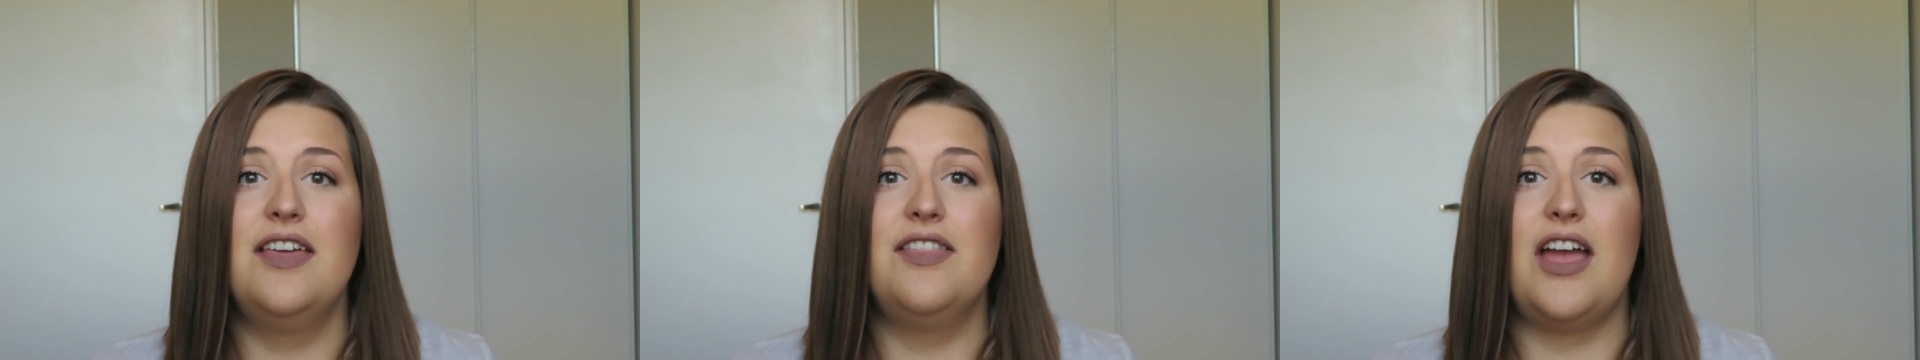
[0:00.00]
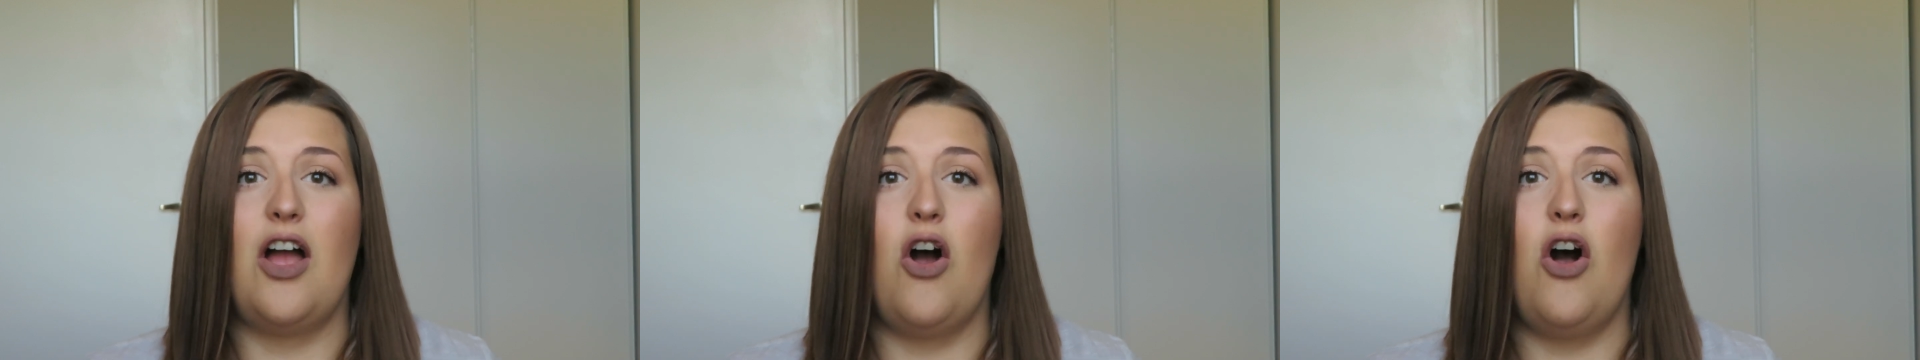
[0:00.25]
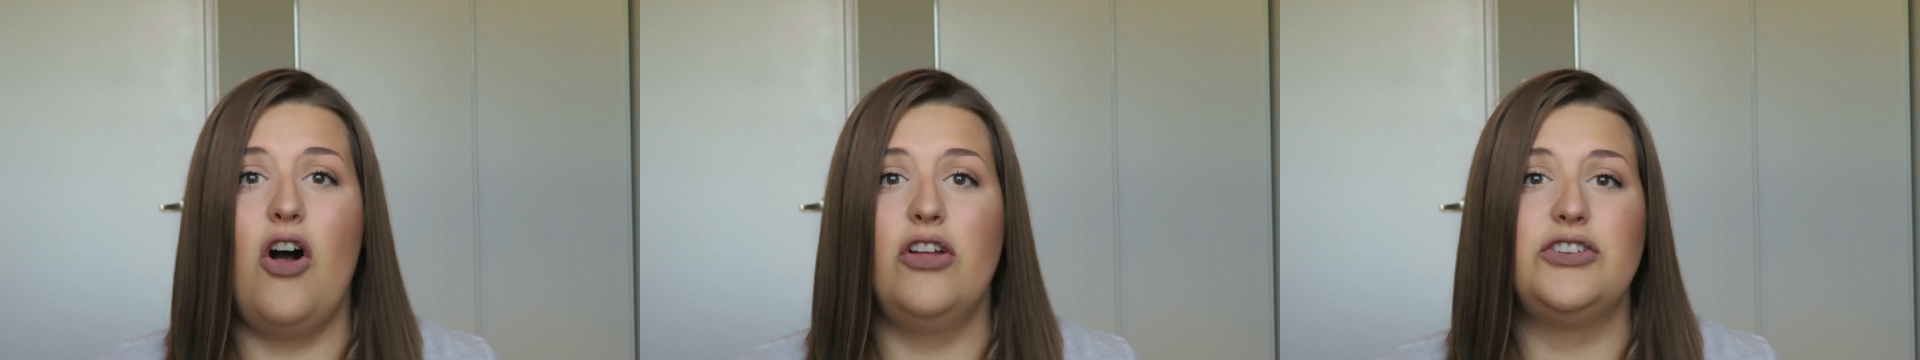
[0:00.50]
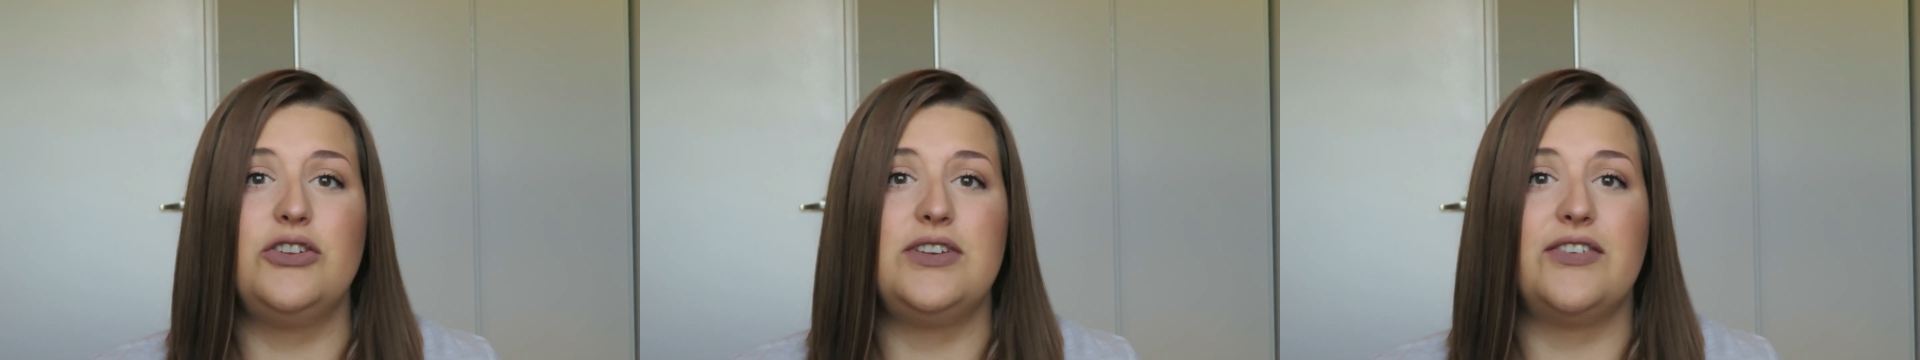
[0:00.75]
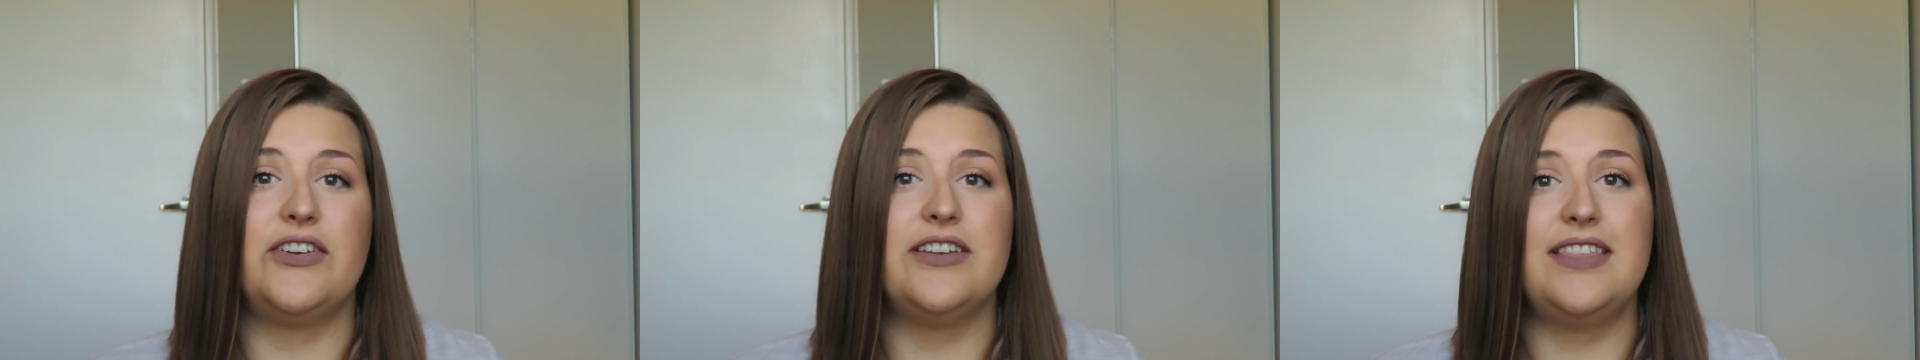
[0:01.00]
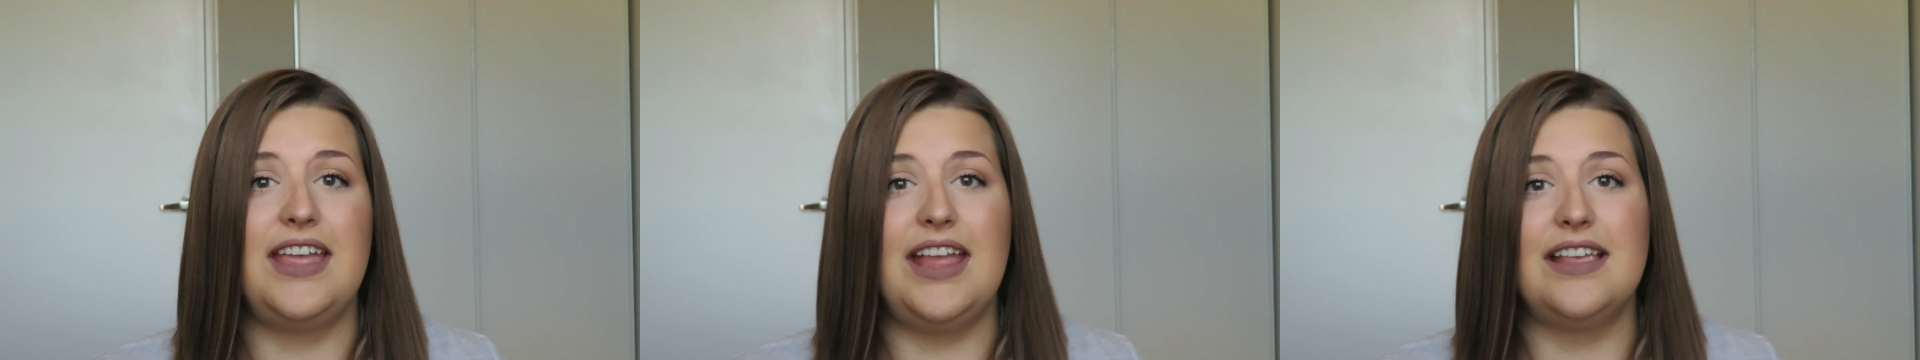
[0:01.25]
that all do
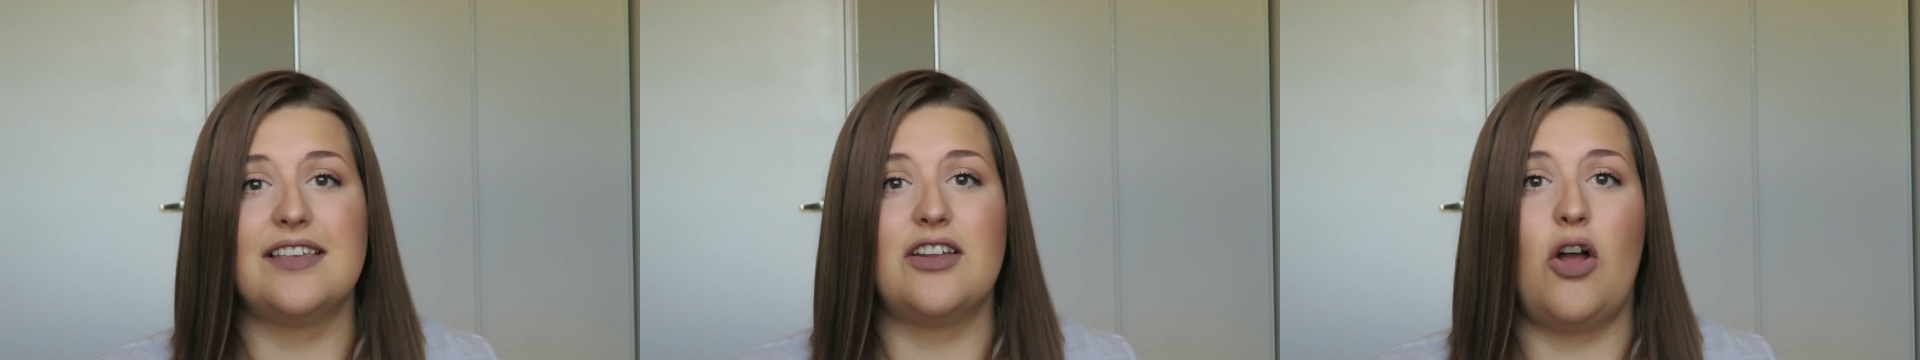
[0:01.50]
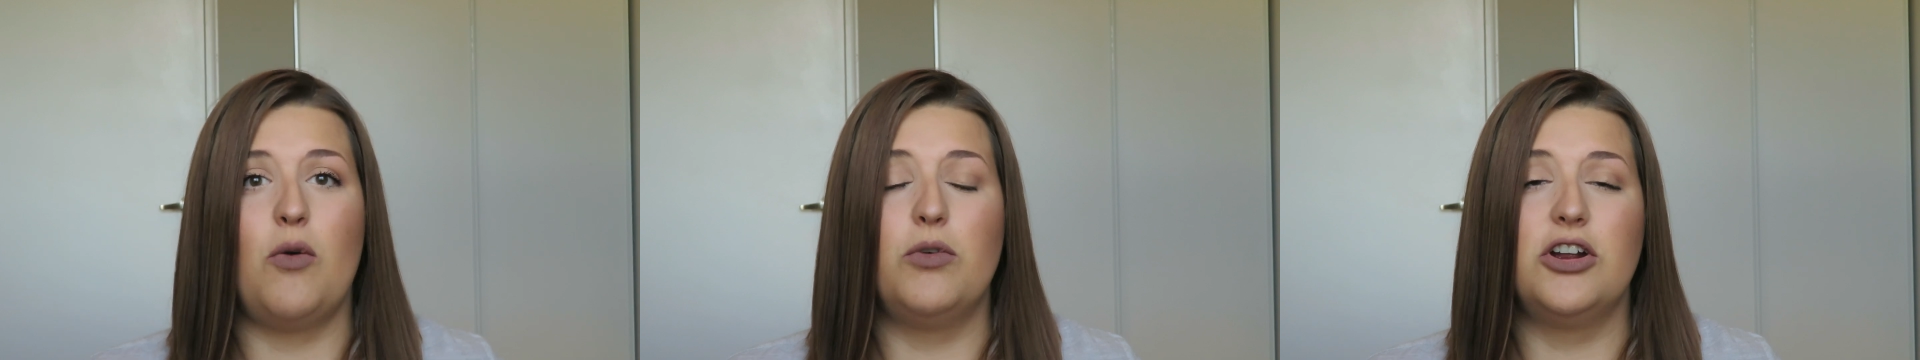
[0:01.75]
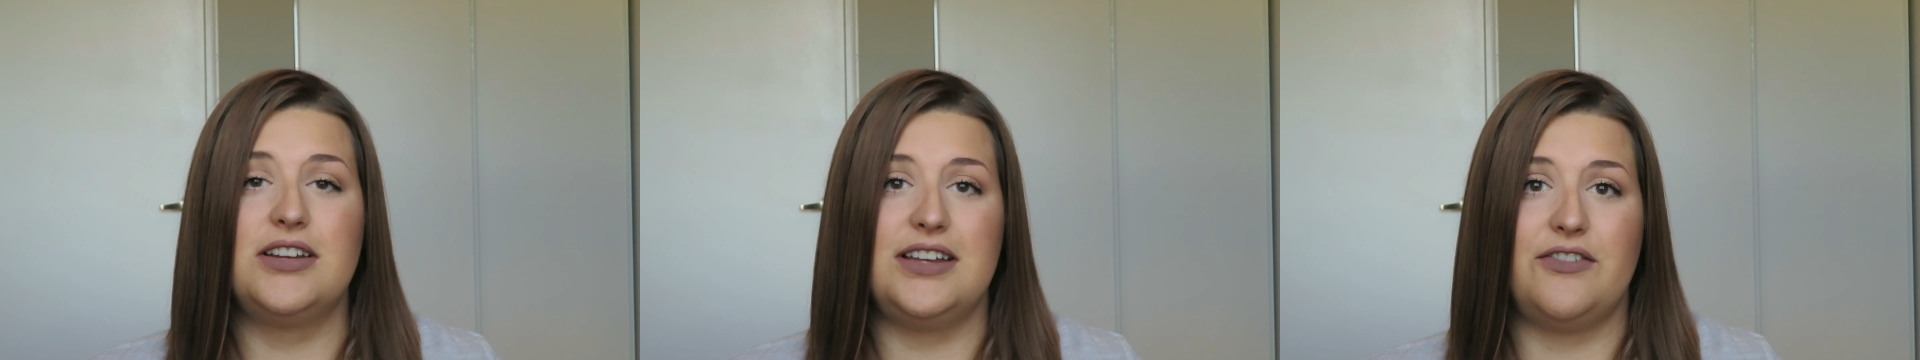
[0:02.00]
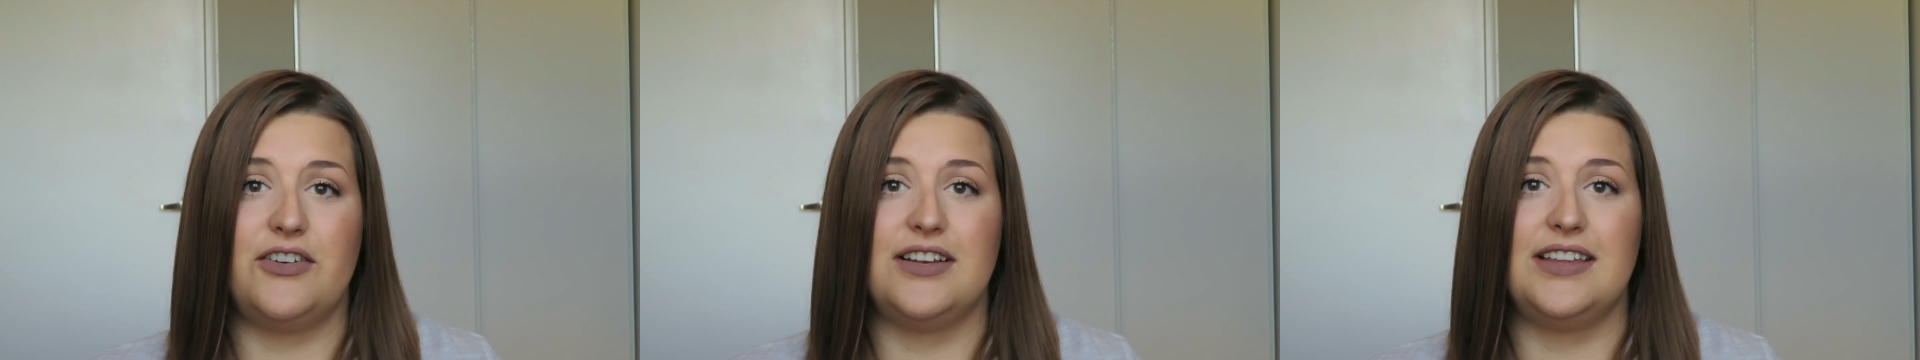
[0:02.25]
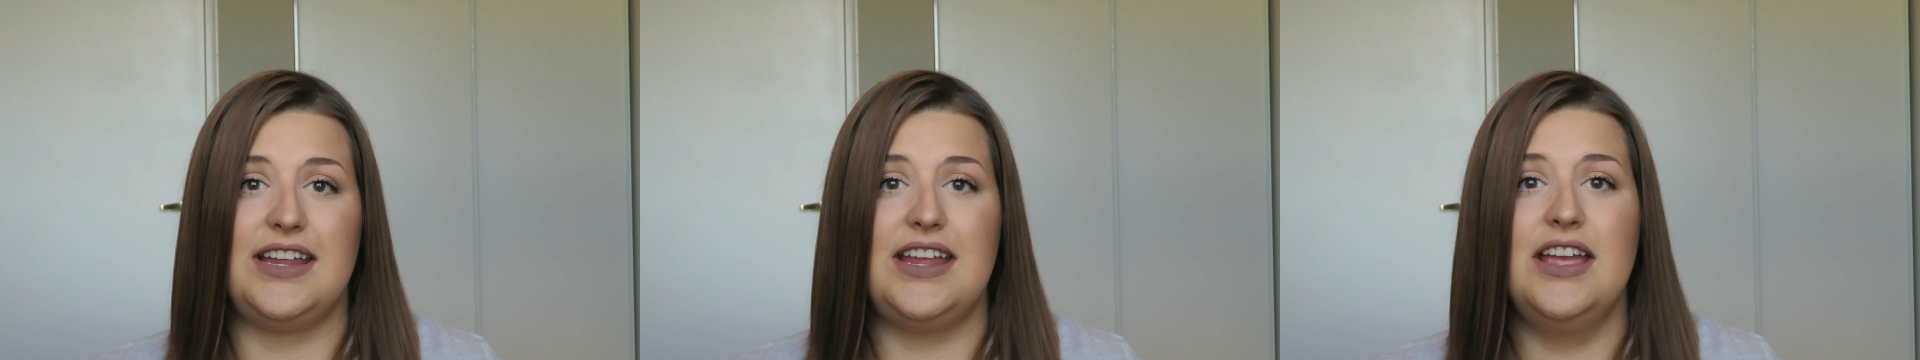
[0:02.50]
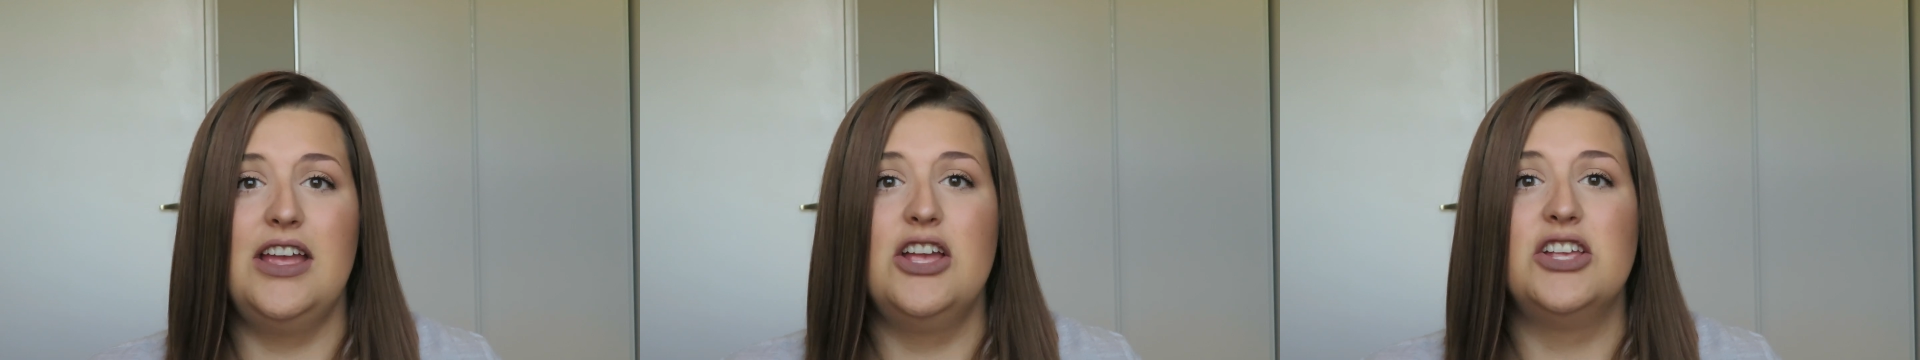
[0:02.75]
different things and all work
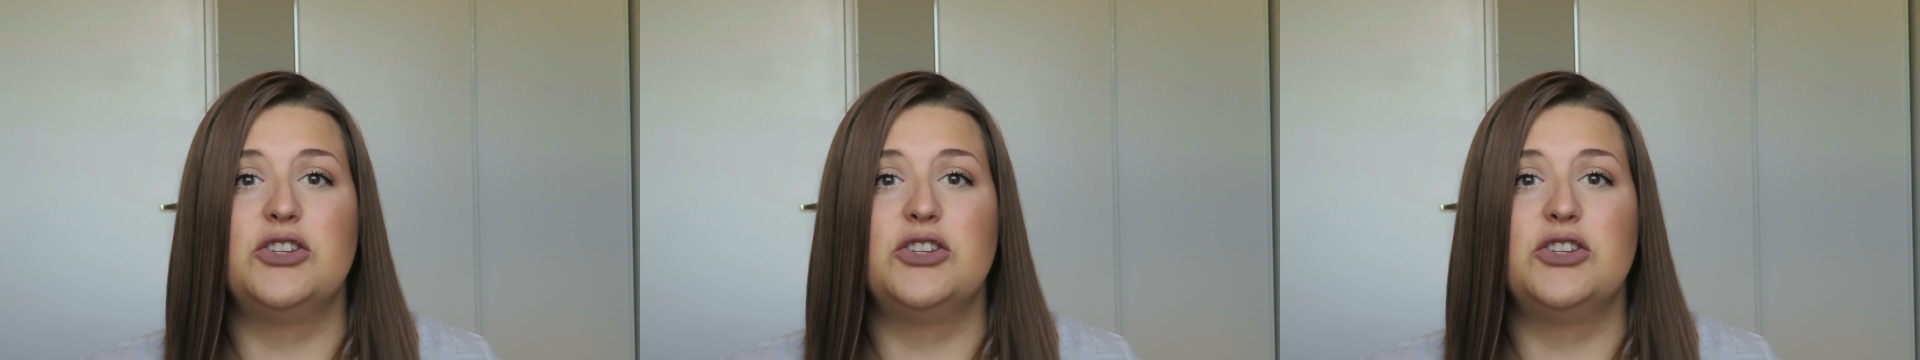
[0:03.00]
differently.